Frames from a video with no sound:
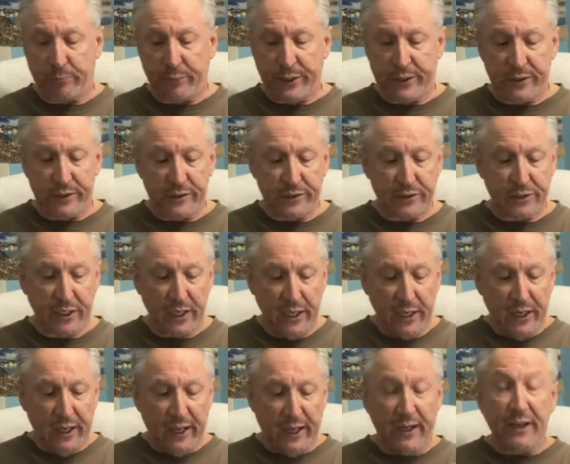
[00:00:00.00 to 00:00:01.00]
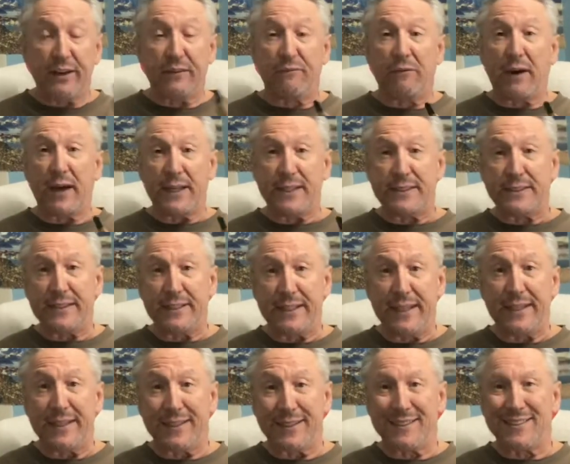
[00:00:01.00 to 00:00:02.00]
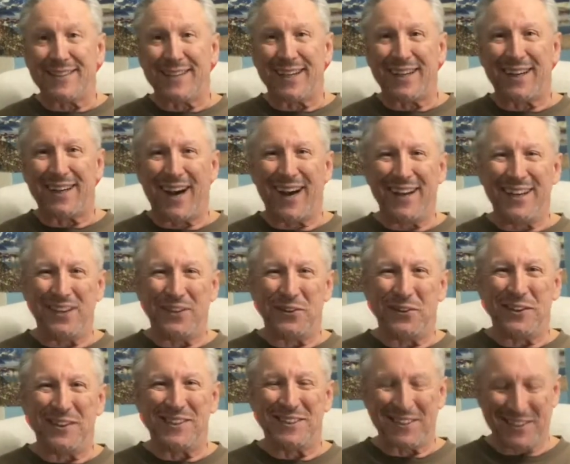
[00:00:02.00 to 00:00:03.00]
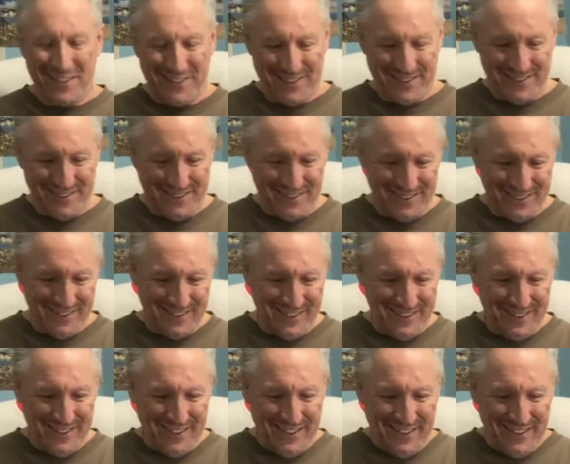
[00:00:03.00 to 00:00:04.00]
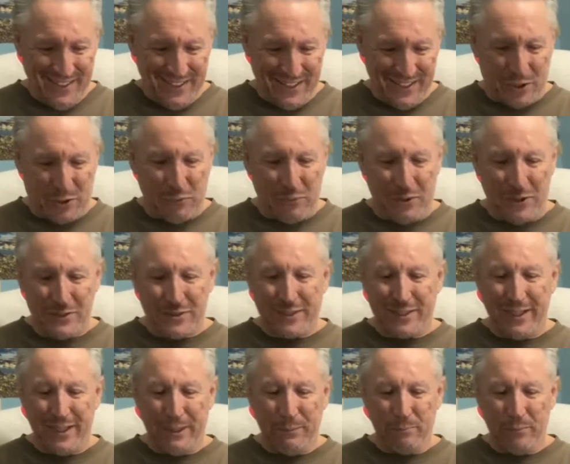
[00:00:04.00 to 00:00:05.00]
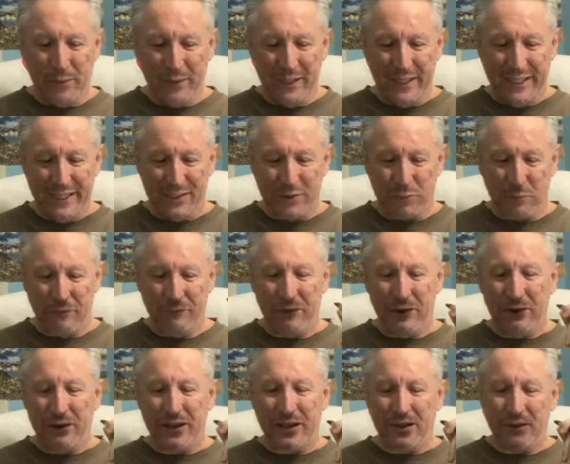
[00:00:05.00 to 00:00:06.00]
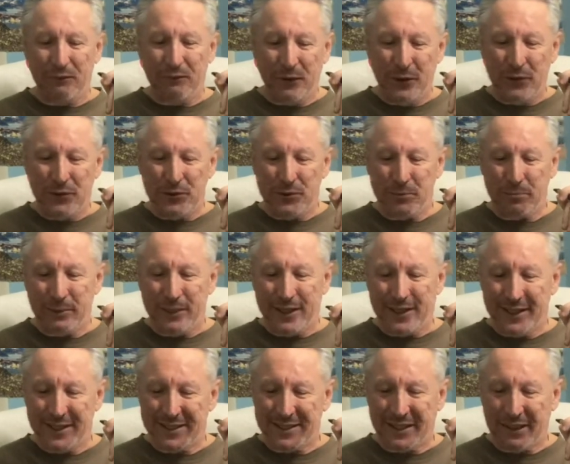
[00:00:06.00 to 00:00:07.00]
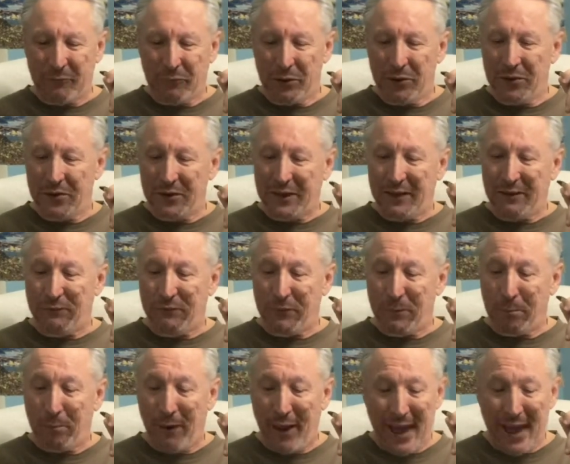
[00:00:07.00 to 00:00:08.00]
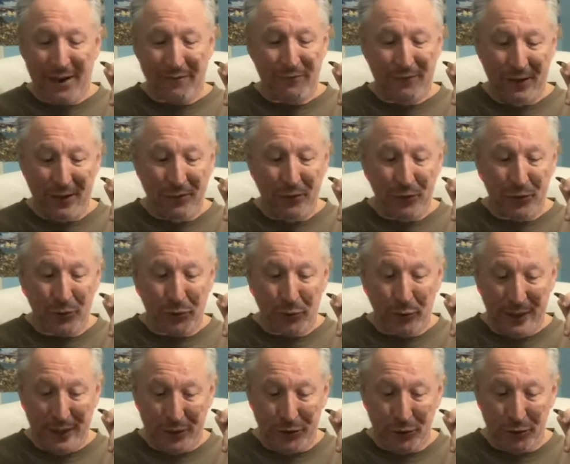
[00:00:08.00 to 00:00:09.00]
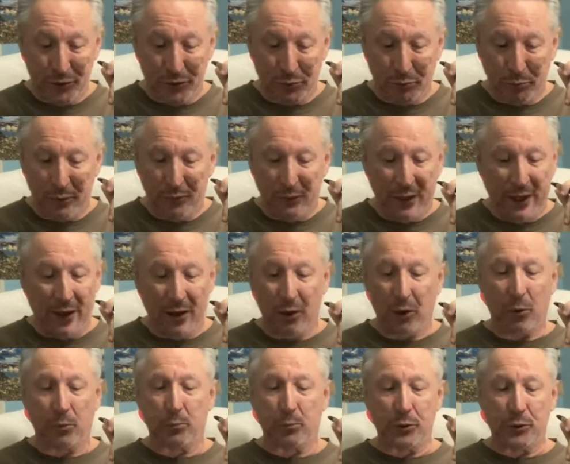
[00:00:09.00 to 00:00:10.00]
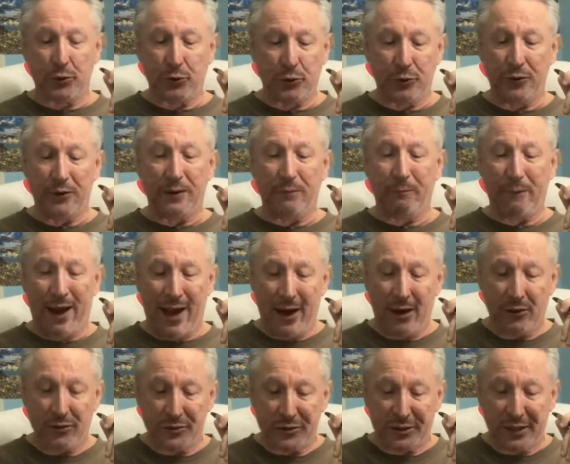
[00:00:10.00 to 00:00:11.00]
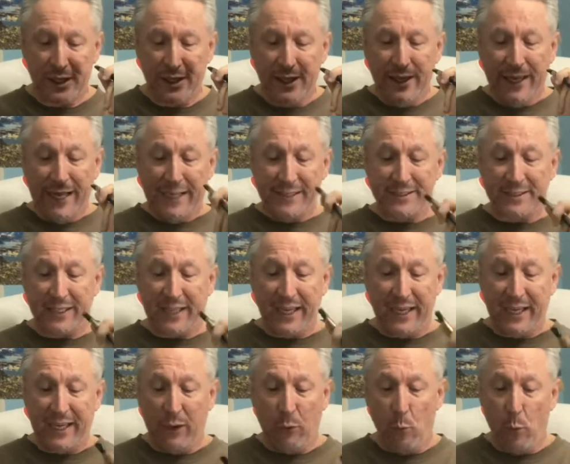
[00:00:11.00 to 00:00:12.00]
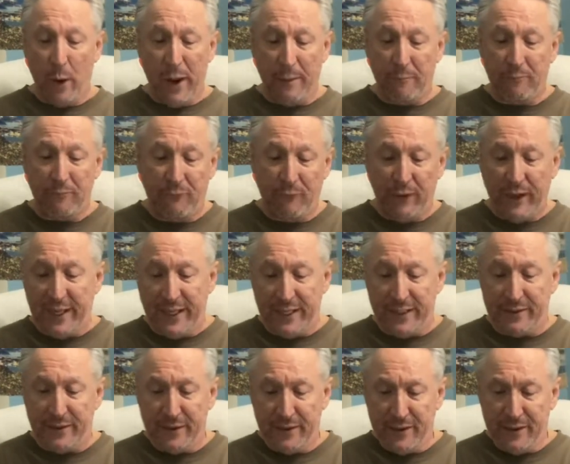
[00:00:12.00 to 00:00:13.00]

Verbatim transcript: pills, and advised seeing a psychiatrist. The Karosling police were very confused because they were looking for black-feathered creatures with yellow protruding mouths and skinny webbed feet.